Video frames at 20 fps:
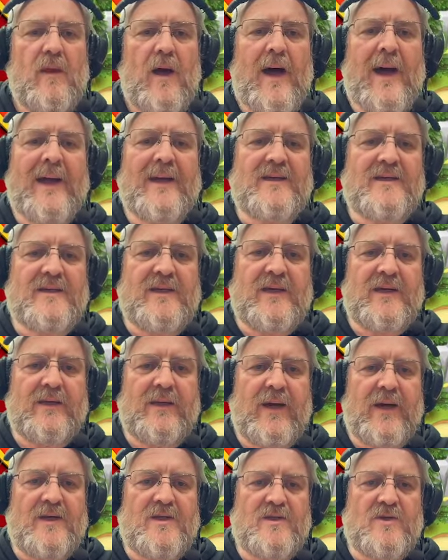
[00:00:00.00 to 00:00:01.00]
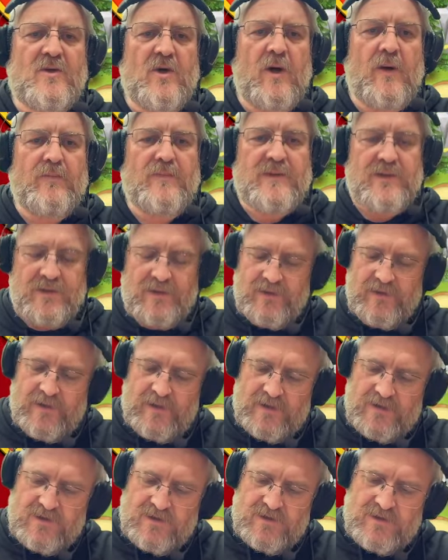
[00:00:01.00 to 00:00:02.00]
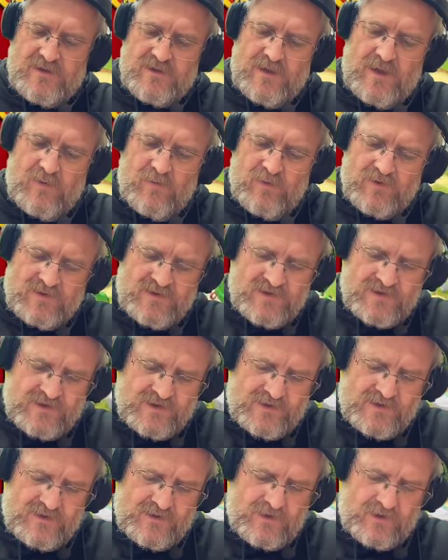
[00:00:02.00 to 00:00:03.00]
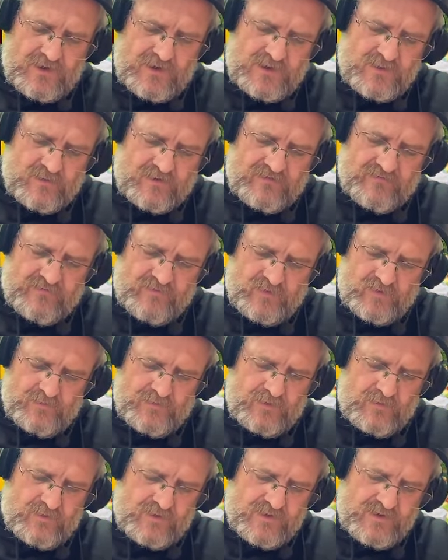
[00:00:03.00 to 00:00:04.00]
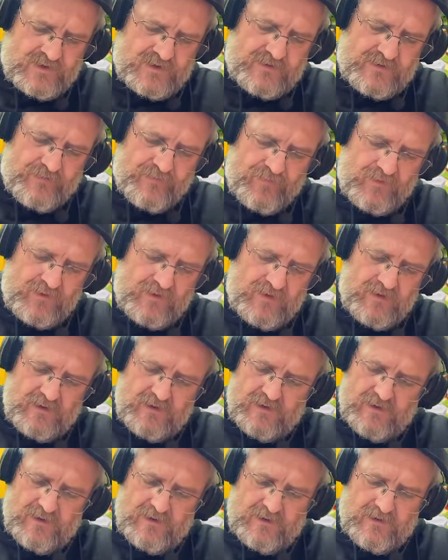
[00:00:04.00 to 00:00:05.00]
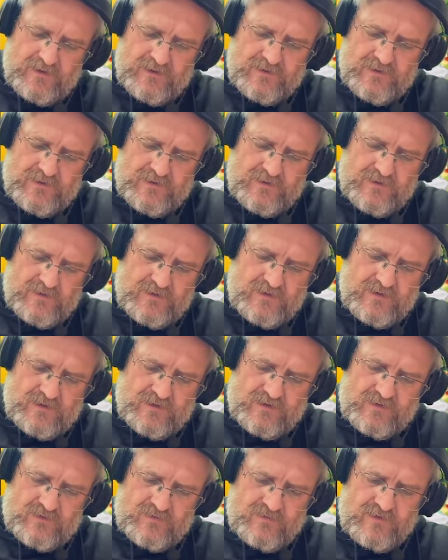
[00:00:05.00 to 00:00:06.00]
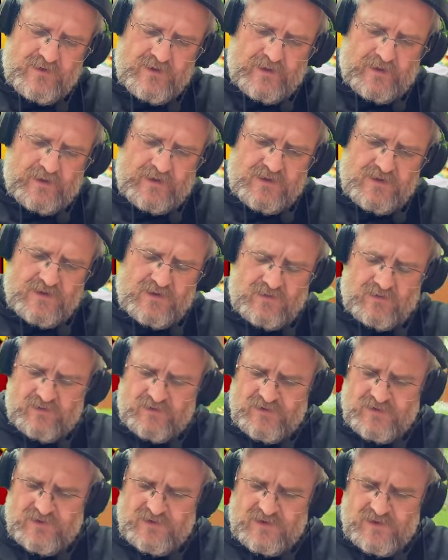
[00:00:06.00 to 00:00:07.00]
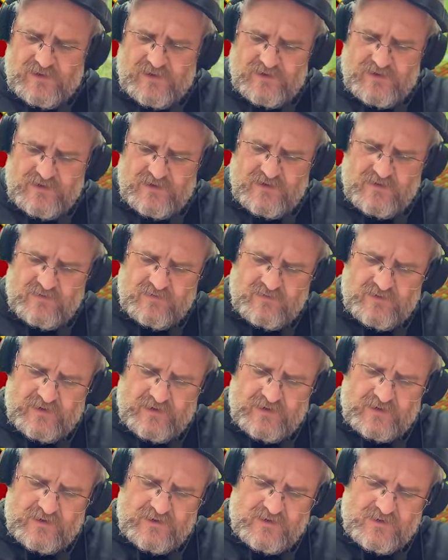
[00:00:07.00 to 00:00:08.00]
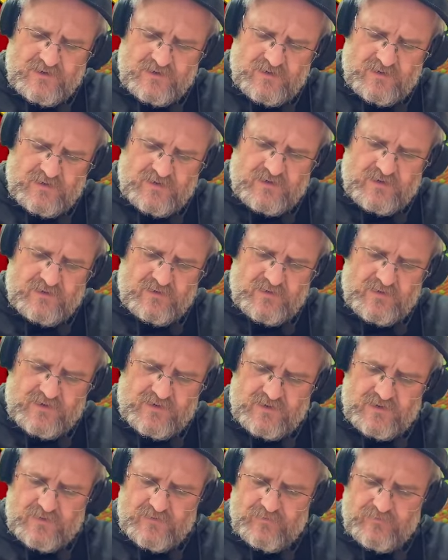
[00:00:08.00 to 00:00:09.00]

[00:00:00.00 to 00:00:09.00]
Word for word: I stopped. Yes, that wasn't such a nice one for me, was it? 3 eggs. I thought I just collected 3 eggs, didn't I do it?